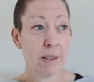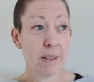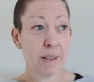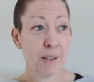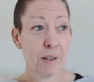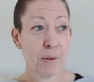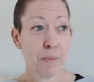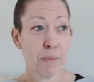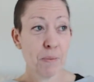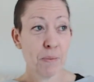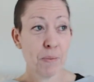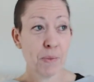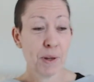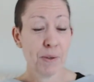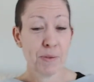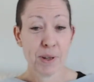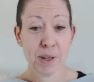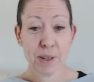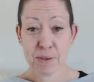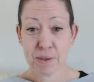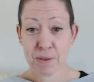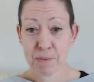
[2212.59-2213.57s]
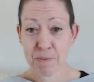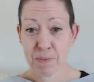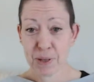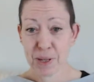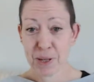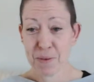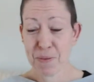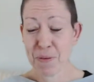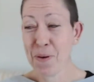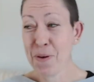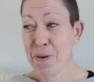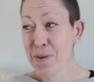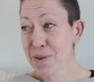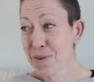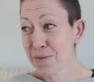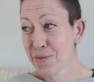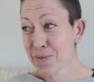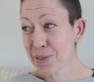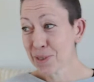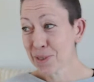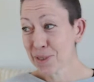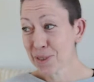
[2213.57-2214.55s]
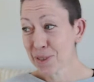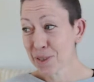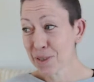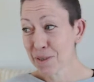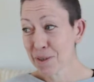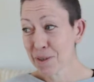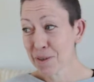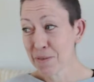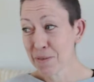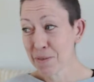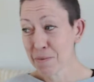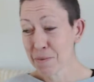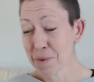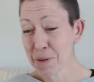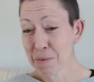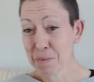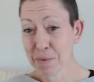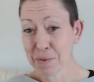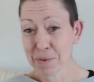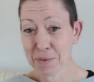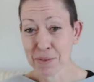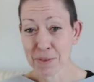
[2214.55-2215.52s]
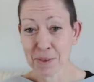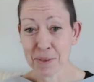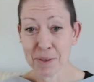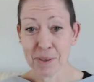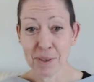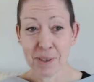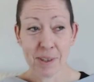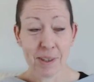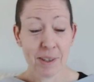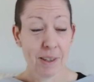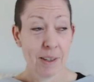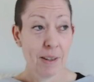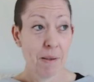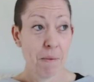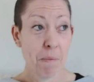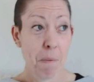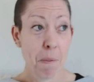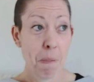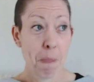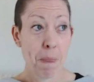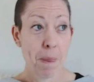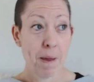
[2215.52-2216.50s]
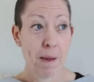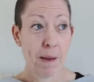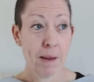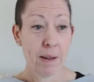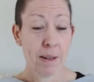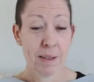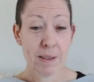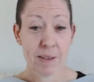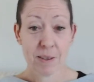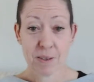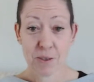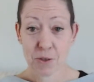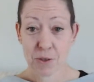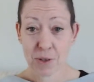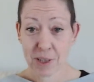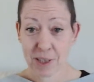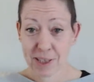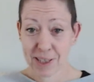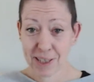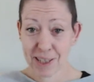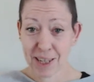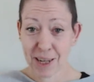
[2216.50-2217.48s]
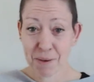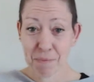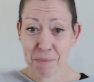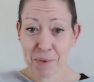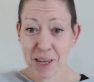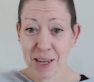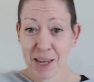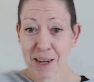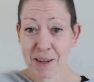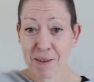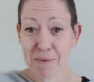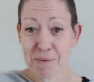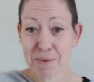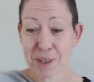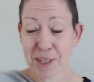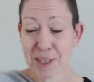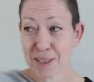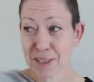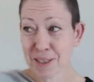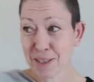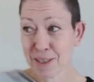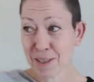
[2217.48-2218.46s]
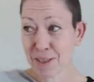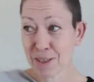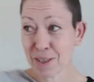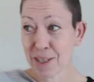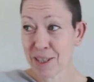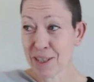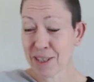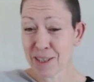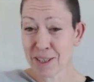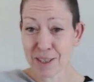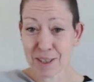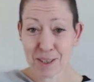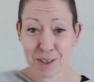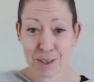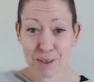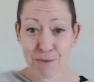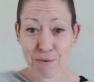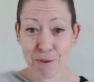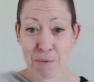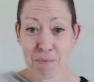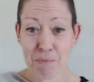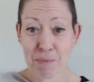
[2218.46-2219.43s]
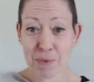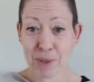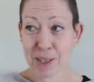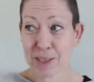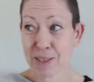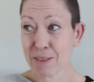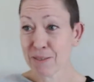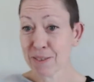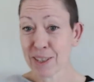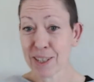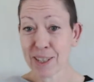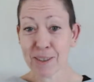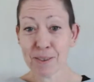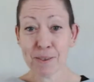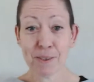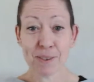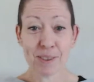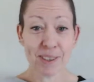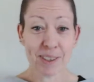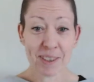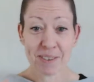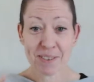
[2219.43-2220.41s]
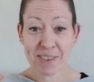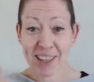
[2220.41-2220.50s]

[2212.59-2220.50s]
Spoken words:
I've had people feel sorry for me before and try to get me in because this into the scrum because I was like, oh,